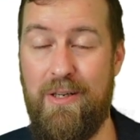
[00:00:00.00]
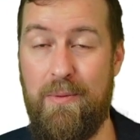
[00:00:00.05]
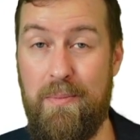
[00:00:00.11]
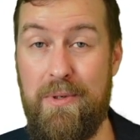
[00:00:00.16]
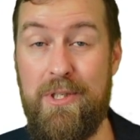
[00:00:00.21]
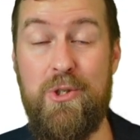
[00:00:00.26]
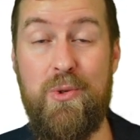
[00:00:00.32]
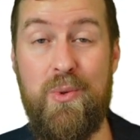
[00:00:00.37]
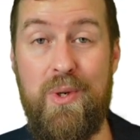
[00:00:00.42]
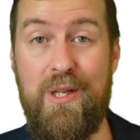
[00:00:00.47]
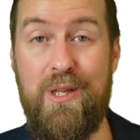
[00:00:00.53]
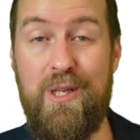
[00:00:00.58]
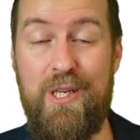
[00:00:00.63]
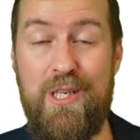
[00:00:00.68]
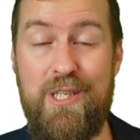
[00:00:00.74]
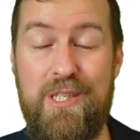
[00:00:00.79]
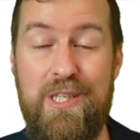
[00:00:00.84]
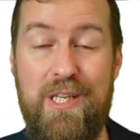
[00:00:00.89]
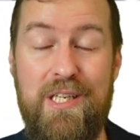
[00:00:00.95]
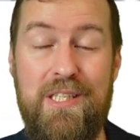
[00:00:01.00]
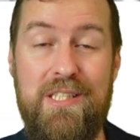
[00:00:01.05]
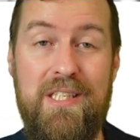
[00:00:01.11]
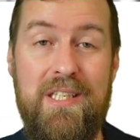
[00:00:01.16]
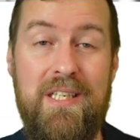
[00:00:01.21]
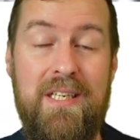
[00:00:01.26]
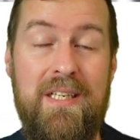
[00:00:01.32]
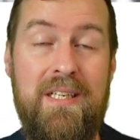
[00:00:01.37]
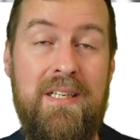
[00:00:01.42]
between these
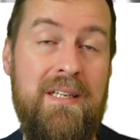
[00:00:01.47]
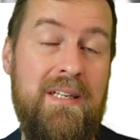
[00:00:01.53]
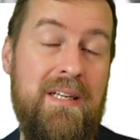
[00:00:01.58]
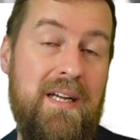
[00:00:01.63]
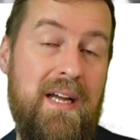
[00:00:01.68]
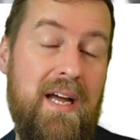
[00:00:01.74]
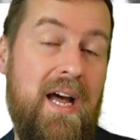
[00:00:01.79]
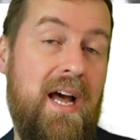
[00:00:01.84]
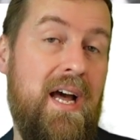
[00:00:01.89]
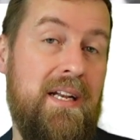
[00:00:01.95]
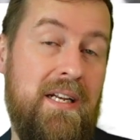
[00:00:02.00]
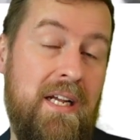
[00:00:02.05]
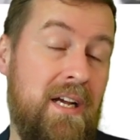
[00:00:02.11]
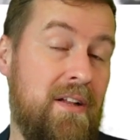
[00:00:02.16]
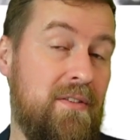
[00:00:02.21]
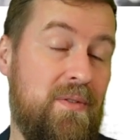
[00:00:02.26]
things, and